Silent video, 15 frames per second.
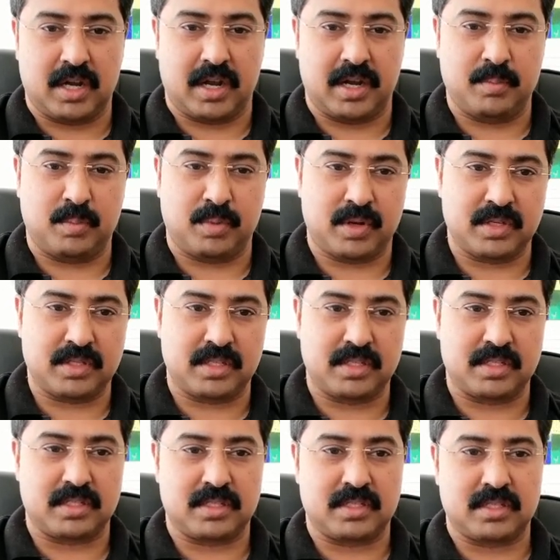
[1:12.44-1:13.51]
and
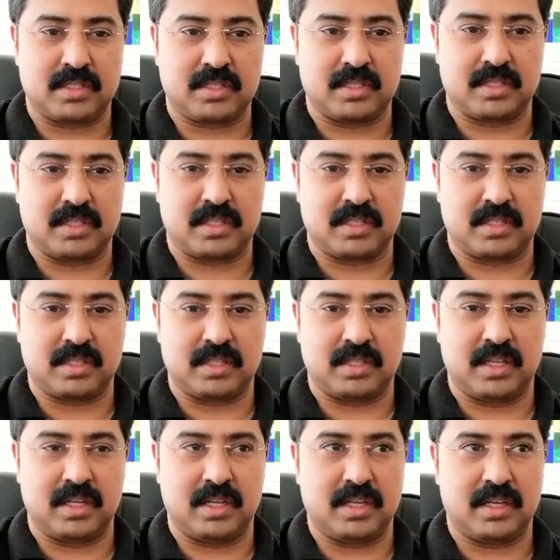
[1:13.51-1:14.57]
process
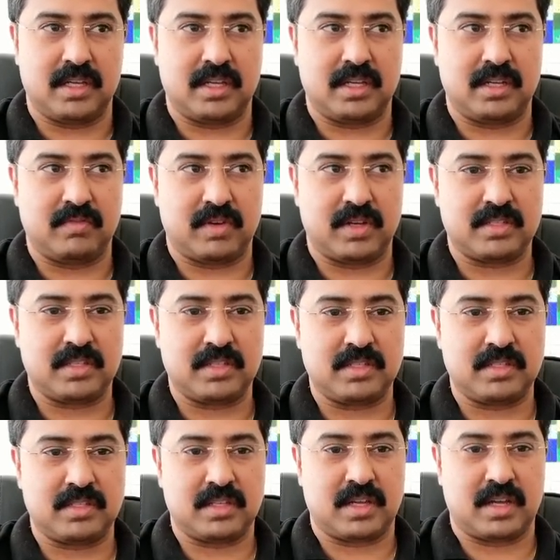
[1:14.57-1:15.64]
the
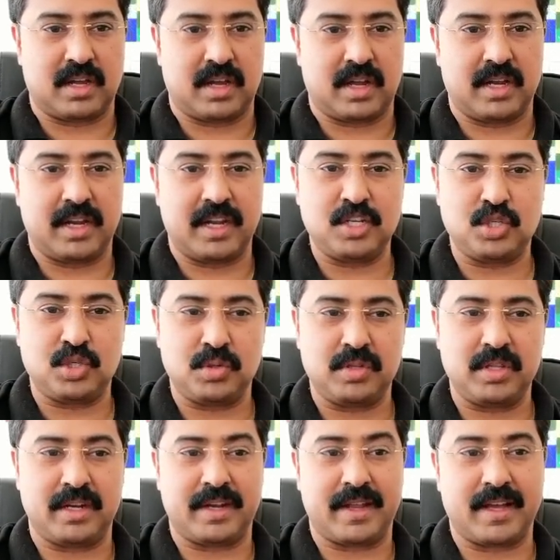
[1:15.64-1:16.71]
invoices and ensure
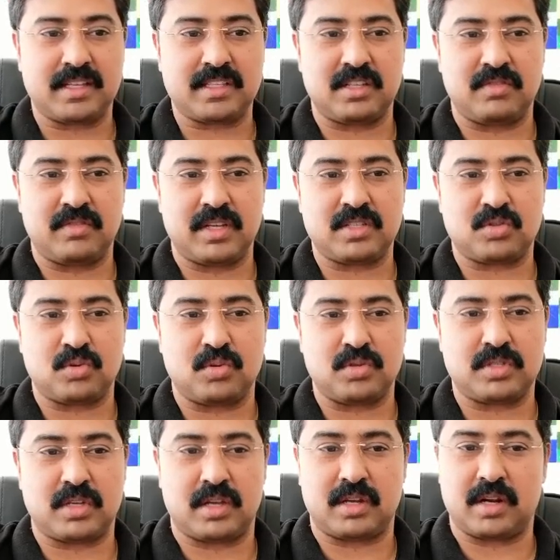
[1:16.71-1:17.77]
the tax invoice
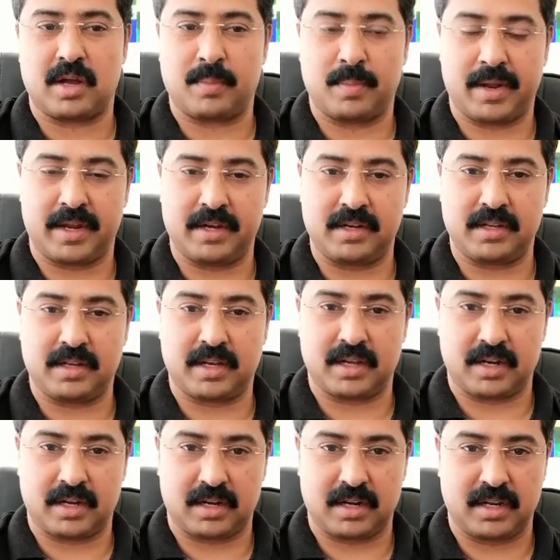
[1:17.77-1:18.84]
rules are applied
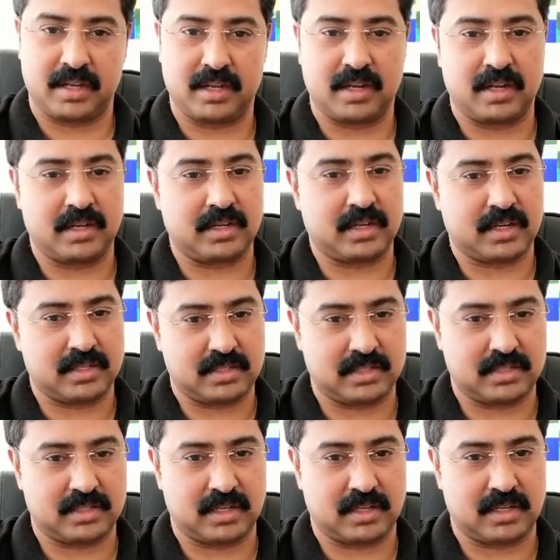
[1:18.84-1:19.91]
correctly and
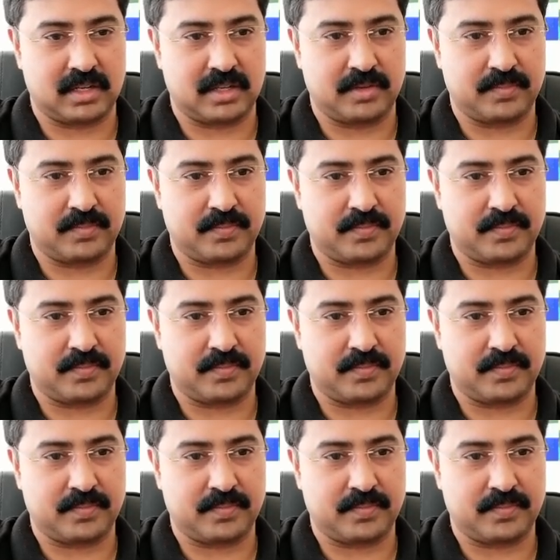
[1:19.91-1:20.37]
consistently.